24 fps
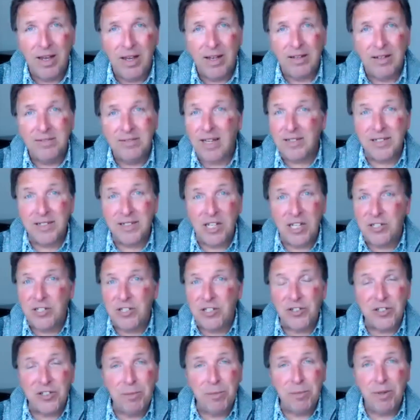That's it, it's
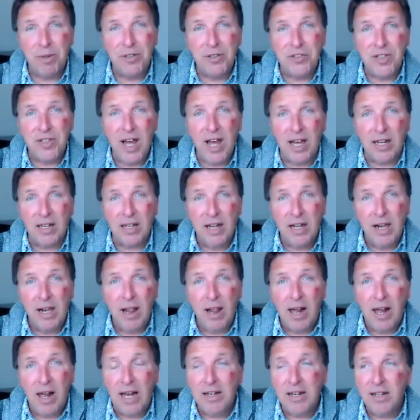as simple as that.
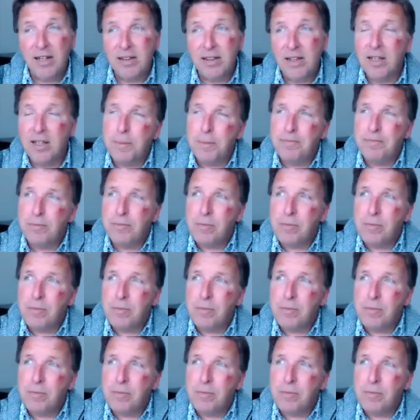And I think,